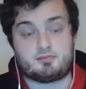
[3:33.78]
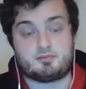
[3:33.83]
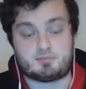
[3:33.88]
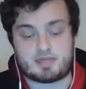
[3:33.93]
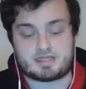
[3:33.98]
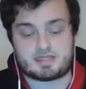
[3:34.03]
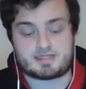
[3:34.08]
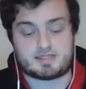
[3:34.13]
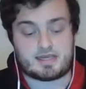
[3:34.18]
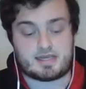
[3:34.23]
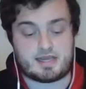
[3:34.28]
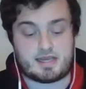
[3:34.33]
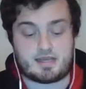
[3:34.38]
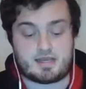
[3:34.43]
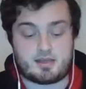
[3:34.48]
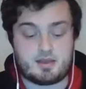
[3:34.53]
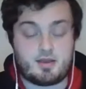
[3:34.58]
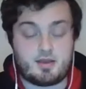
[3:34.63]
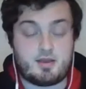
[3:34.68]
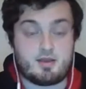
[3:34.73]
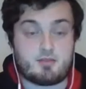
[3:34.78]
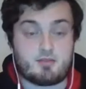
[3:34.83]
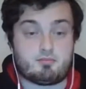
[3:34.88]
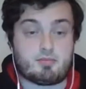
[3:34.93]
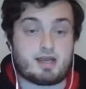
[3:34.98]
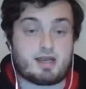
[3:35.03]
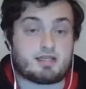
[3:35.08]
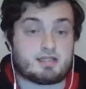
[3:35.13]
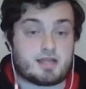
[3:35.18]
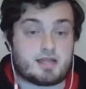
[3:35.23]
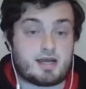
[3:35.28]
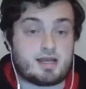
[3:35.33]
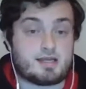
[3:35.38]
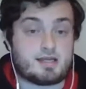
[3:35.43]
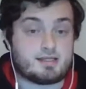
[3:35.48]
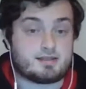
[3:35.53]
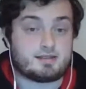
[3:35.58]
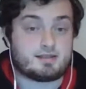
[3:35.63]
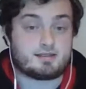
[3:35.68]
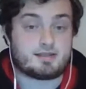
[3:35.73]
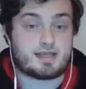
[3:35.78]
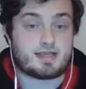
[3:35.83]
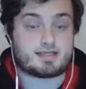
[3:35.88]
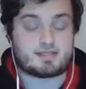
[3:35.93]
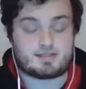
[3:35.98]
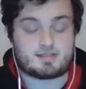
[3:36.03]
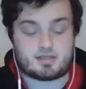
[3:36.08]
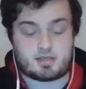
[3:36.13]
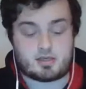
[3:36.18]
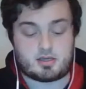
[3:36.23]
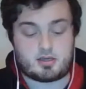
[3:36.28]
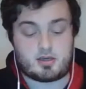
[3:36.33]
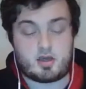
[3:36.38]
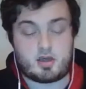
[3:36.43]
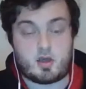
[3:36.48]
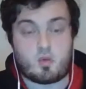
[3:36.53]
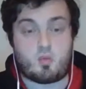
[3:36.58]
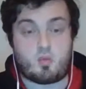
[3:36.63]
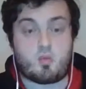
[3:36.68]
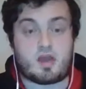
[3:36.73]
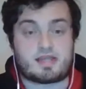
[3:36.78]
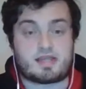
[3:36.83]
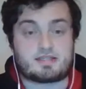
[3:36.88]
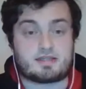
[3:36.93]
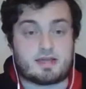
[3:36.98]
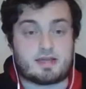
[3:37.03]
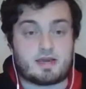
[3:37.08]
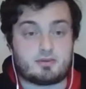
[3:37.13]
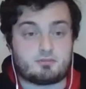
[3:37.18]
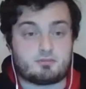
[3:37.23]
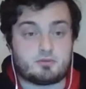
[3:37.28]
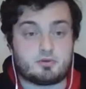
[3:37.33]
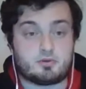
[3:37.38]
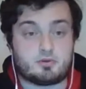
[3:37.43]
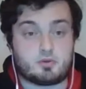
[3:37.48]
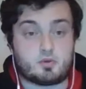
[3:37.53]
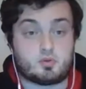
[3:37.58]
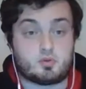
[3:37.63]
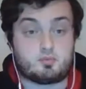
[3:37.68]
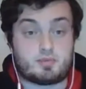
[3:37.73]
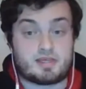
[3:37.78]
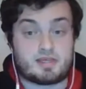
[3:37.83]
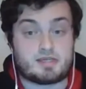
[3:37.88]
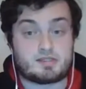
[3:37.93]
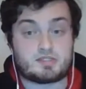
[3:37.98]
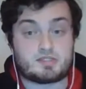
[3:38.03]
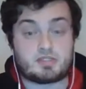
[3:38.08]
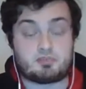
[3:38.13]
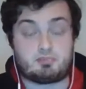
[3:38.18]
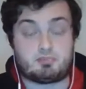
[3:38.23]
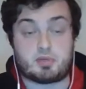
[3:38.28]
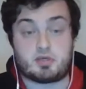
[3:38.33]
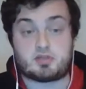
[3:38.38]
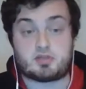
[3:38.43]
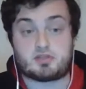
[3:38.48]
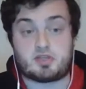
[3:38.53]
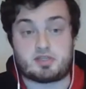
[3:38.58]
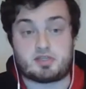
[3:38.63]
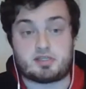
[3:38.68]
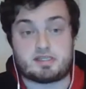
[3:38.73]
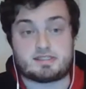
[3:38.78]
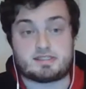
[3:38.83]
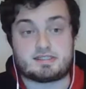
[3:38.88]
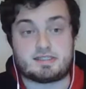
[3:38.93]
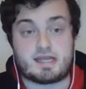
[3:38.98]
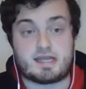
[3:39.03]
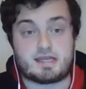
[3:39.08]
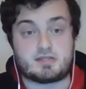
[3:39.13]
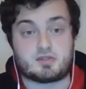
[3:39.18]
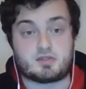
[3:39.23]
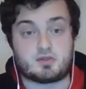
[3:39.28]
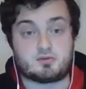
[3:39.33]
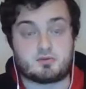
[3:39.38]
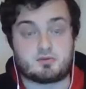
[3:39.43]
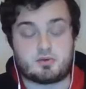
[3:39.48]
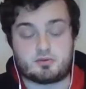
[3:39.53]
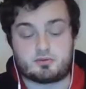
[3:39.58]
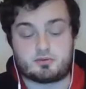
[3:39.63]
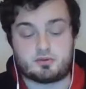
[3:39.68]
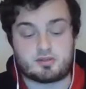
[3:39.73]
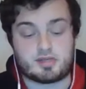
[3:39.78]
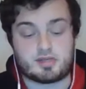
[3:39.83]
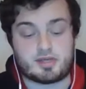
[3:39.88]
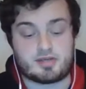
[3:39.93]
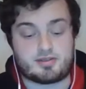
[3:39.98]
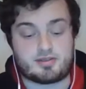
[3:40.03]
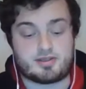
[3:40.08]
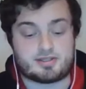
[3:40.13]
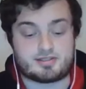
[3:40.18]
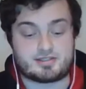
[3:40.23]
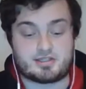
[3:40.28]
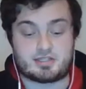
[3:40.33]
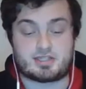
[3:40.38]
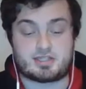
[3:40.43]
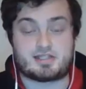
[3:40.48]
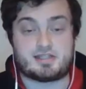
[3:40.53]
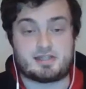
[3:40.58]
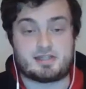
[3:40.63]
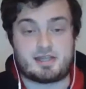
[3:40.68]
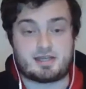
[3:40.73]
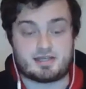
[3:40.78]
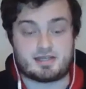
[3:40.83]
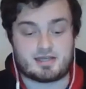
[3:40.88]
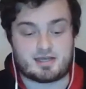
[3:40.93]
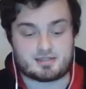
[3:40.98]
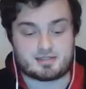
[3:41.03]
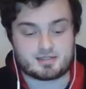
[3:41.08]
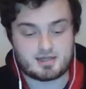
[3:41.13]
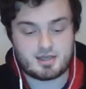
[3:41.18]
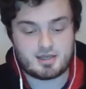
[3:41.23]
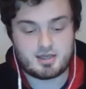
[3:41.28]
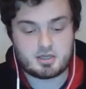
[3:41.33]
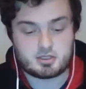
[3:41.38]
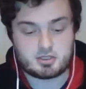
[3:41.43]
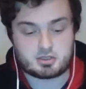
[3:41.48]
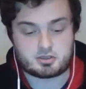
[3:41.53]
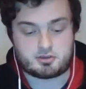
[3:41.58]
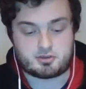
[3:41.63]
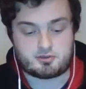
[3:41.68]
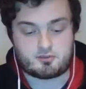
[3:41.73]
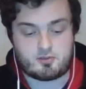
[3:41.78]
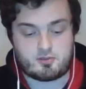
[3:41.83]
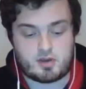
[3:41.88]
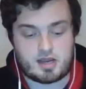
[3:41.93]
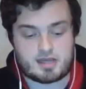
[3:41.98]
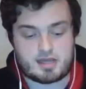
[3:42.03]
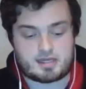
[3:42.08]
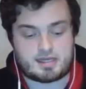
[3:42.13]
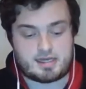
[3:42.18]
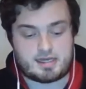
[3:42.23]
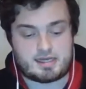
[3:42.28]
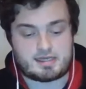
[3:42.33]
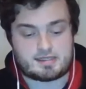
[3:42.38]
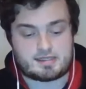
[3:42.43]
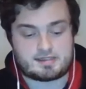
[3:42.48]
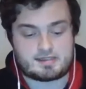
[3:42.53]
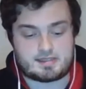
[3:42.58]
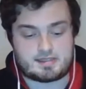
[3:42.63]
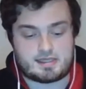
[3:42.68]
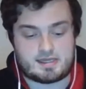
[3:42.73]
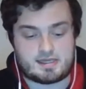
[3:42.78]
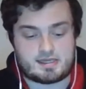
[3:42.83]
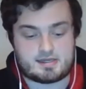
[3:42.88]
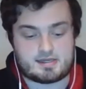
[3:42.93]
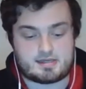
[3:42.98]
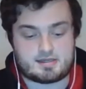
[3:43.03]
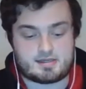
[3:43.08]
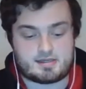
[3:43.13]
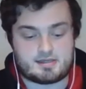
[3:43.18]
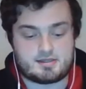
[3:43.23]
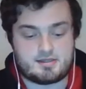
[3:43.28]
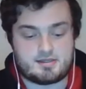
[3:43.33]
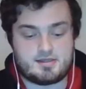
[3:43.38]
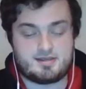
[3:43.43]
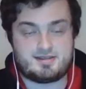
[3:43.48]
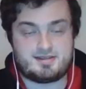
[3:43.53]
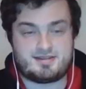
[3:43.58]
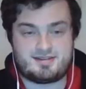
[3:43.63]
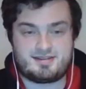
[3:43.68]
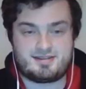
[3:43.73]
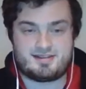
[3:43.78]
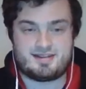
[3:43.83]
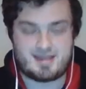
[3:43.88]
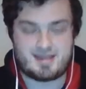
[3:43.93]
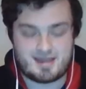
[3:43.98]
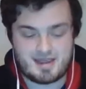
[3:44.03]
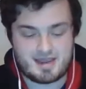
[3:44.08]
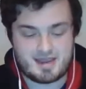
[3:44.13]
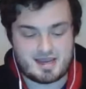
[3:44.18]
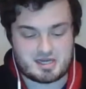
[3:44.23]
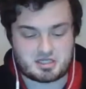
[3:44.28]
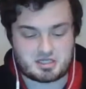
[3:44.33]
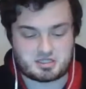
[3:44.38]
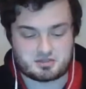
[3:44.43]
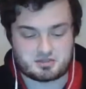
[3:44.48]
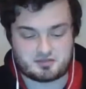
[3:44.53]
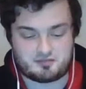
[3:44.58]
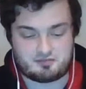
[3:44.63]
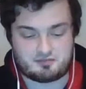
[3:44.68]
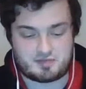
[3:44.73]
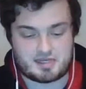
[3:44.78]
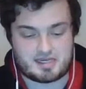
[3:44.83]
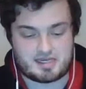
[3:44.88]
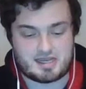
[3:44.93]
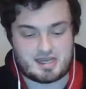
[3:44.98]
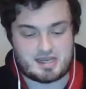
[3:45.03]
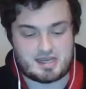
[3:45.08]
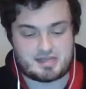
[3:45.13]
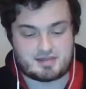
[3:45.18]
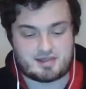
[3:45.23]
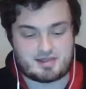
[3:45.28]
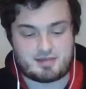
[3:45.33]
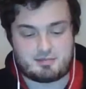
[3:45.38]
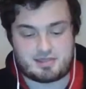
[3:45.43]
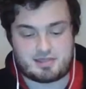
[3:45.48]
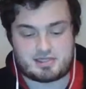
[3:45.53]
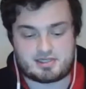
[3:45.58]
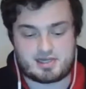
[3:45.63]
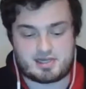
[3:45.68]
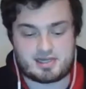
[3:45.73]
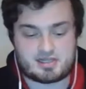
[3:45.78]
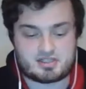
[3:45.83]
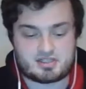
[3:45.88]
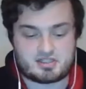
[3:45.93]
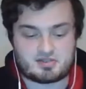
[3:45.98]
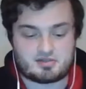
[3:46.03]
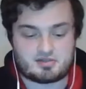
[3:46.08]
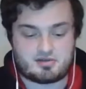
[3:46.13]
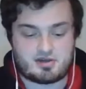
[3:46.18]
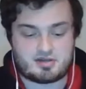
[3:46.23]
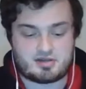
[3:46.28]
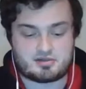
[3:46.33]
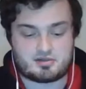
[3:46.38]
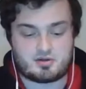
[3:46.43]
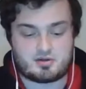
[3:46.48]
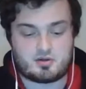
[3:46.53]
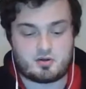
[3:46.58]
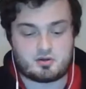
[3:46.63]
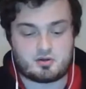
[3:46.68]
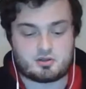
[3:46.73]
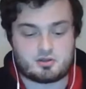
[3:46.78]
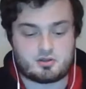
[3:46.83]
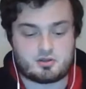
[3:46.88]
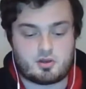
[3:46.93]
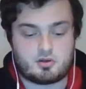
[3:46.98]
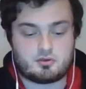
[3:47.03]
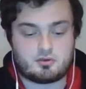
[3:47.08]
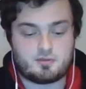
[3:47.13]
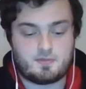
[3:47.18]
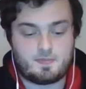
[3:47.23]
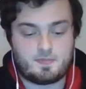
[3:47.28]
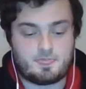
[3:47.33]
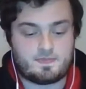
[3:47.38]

Man City, Man United, Leicester, and West Ham, who beat Spurs earlier today 2-1, thanks to Jesse Lingard, showing why he's the he should have been in that Man United squad all along.